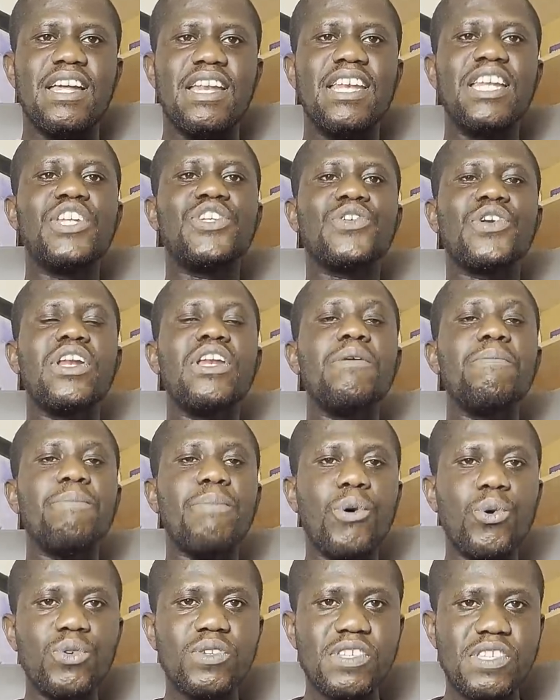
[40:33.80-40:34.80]
literally
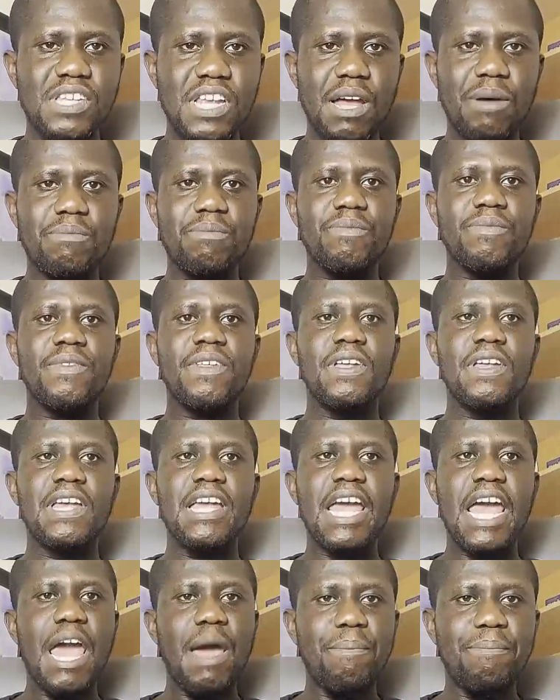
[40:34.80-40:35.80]
put some
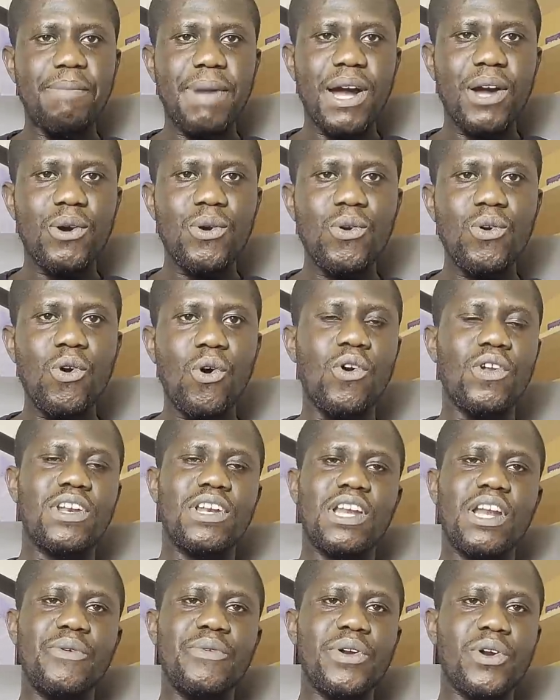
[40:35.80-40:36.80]
embargo
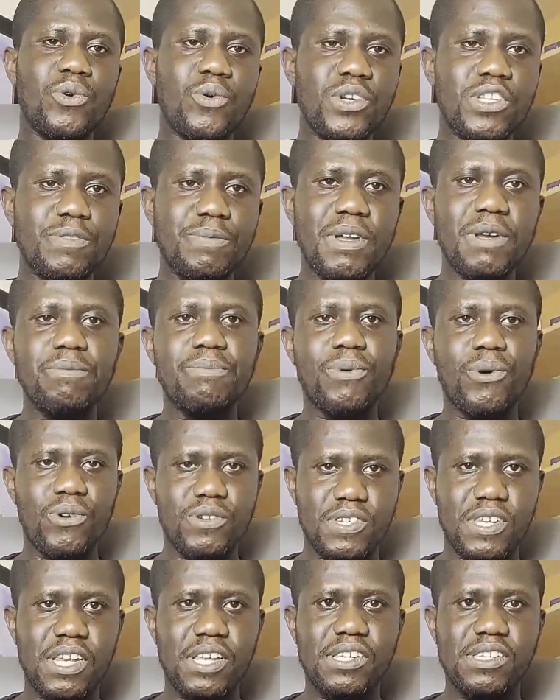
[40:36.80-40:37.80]
on the recruitment
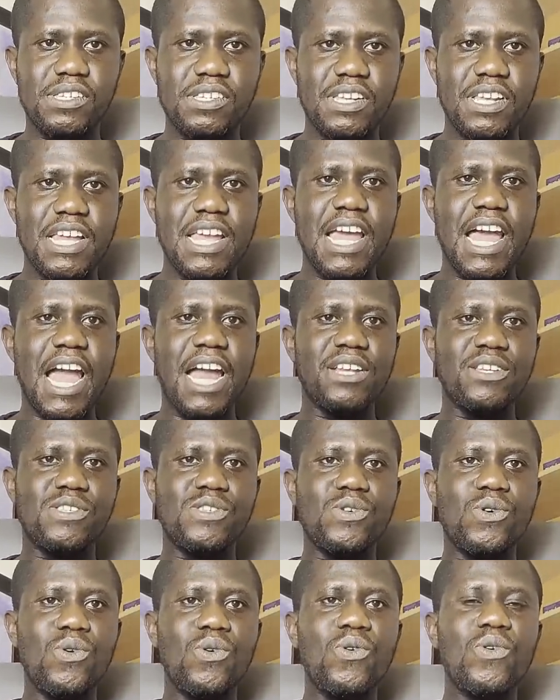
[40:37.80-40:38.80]
process. And
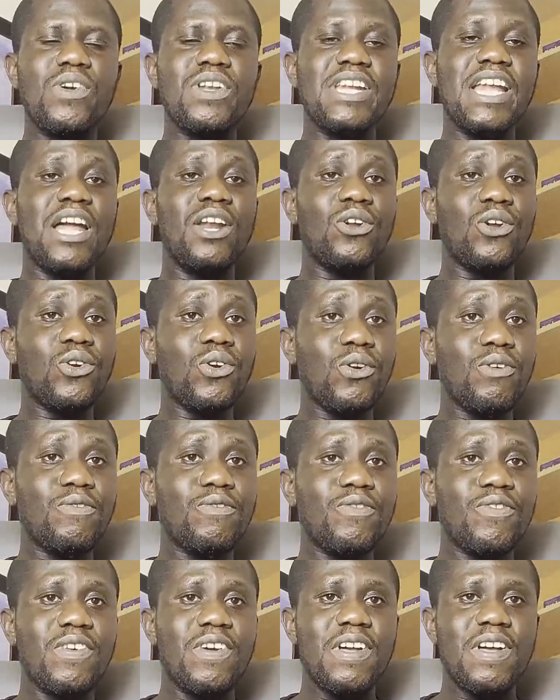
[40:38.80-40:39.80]
so there are a lot
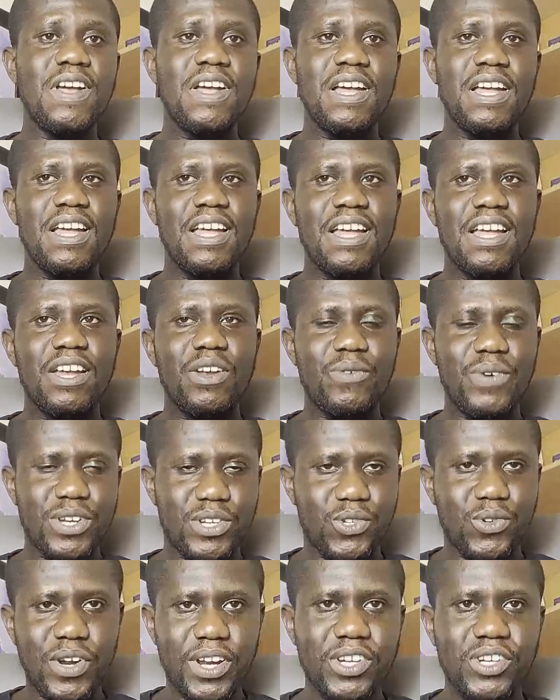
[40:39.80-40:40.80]
of
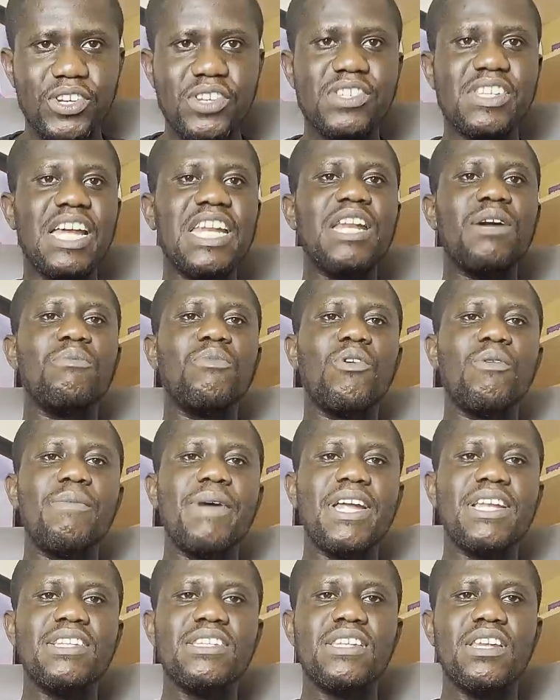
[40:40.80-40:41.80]
restrictions at the
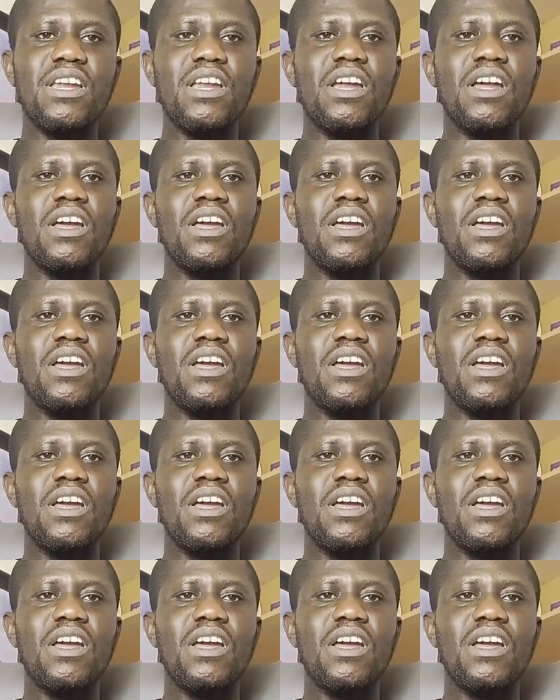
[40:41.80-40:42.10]
moment